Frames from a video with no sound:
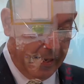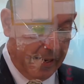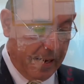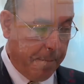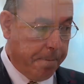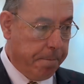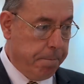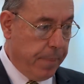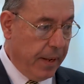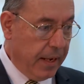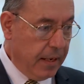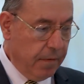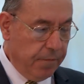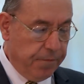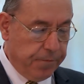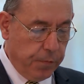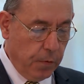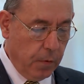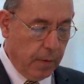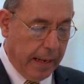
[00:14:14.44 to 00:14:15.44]
In a
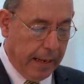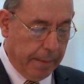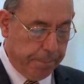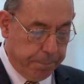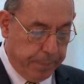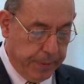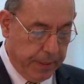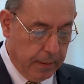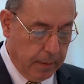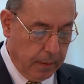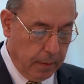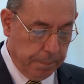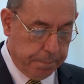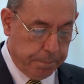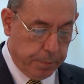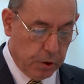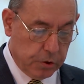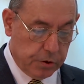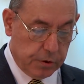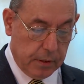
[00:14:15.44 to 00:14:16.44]
painful appeal
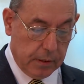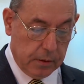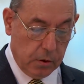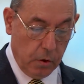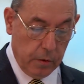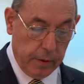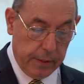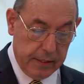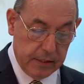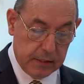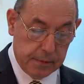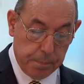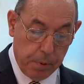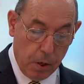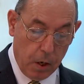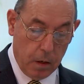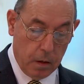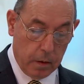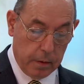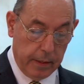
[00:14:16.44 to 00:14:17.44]
posted on his
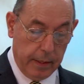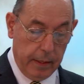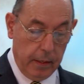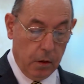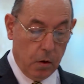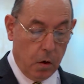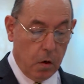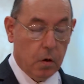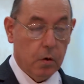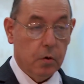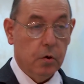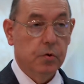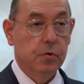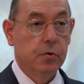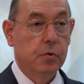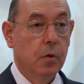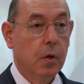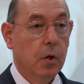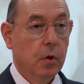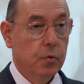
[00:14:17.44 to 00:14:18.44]
blog in
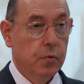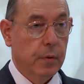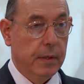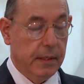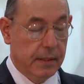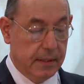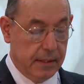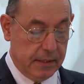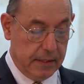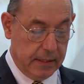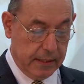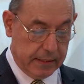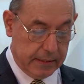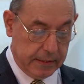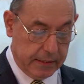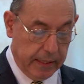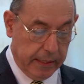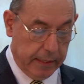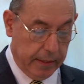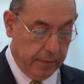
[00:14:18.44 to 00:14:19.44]
August
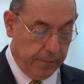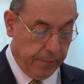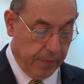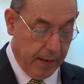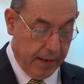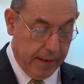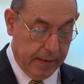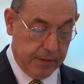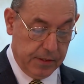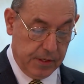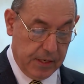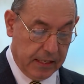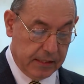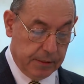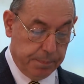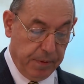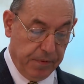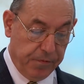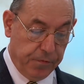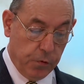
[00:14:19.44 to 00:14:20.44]
2016,
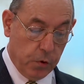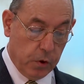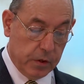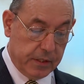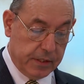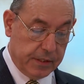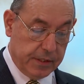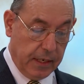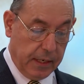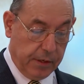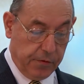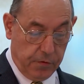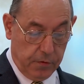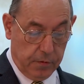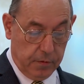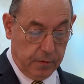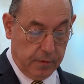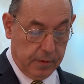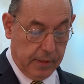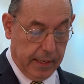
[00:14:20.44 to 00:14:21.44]
just before the
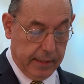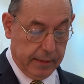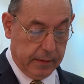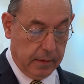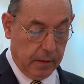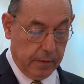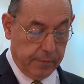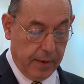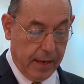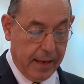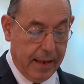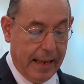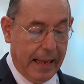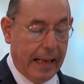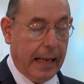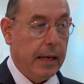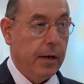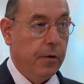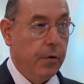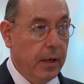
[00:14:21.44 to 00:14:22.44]
section titled
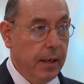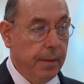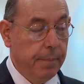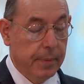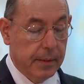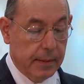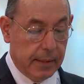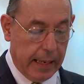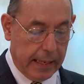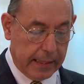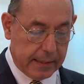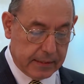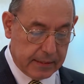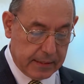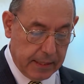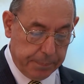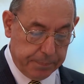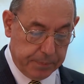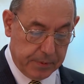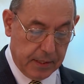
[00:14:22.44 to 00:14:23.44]
Agreement,
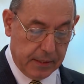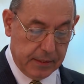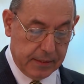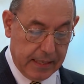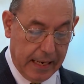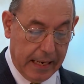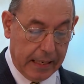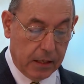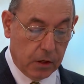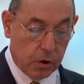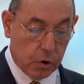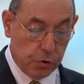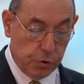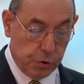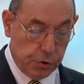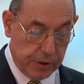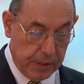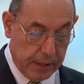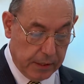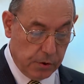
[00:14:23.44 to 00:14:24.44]
Acceptance, and
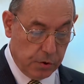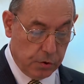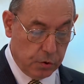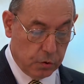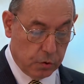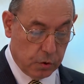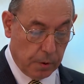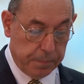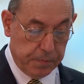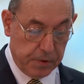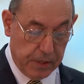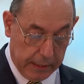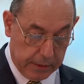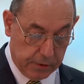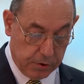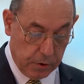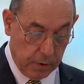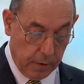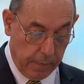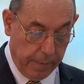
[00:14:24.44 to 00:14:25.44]
Conscientious
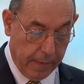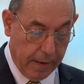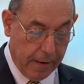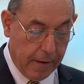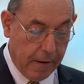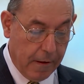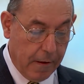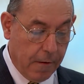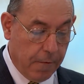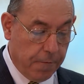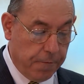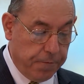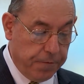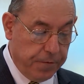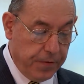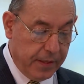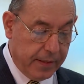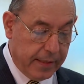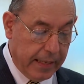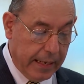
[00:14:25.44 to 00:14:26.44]
Objection,
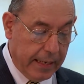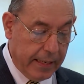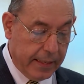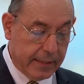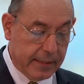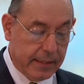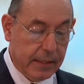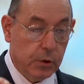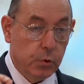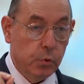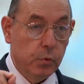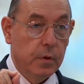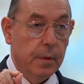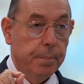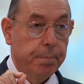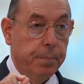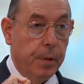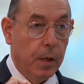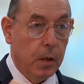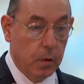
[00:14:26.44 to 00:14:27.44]
Fidelity to
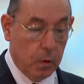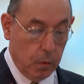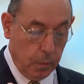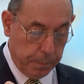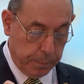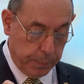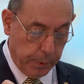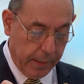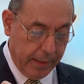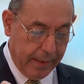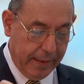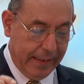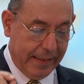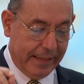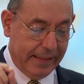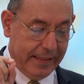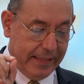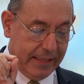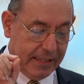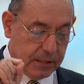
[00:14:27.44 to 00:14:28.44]
the Pope,
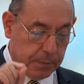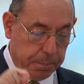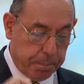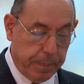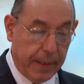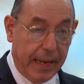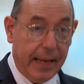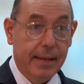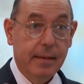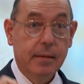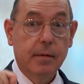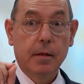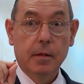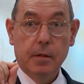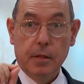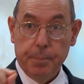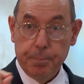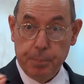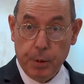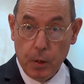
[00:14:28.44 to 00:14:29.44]

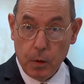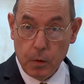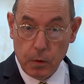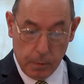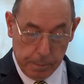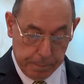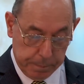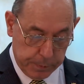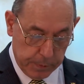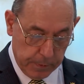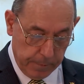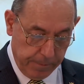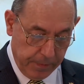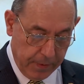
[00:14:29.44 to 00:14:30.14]
Despite the Pope,